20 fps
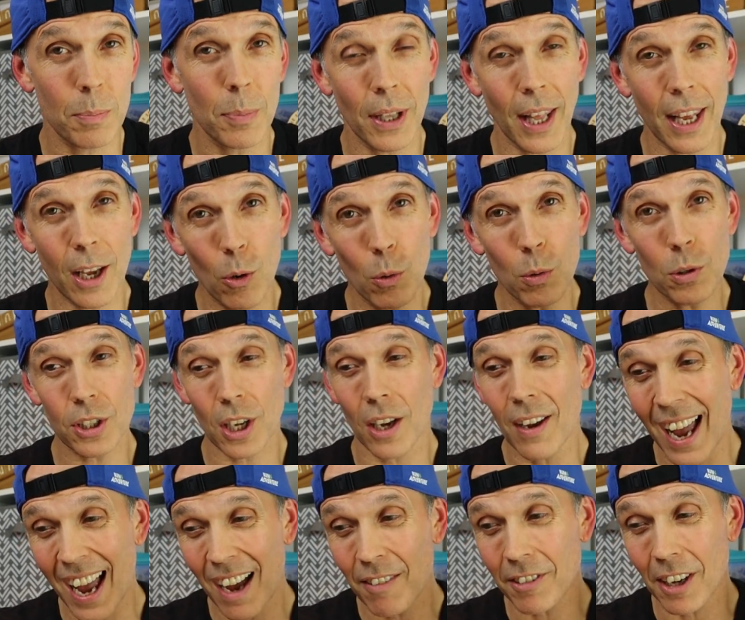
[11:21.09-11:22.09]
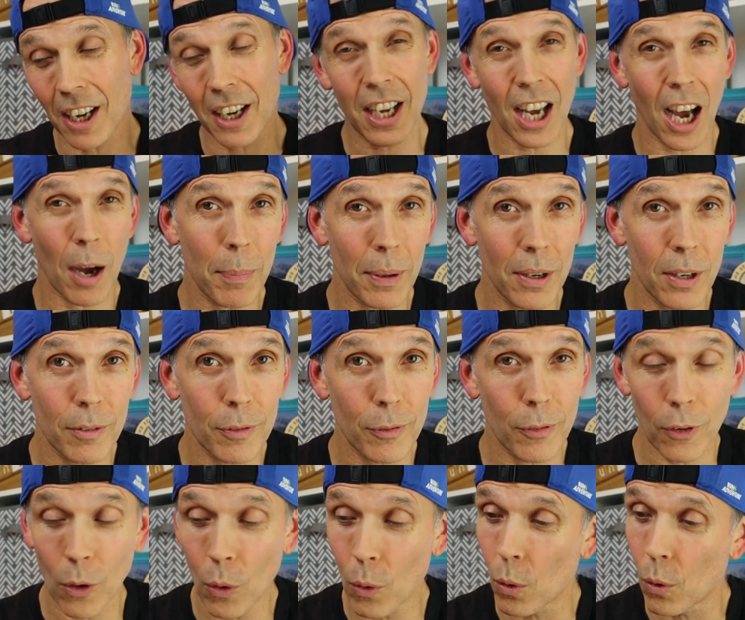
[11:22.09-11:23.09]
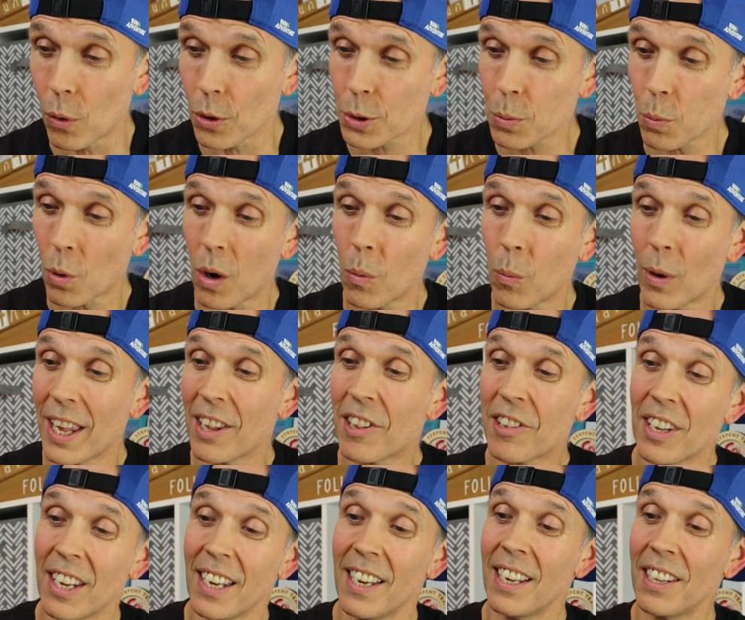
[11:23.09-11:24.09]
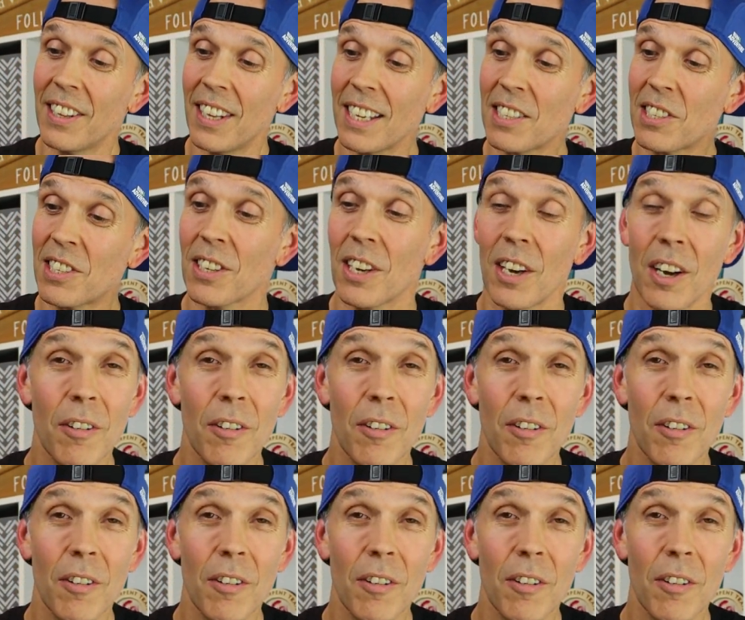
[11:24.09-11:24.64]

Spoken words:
but they also have a couple of flaws. What with this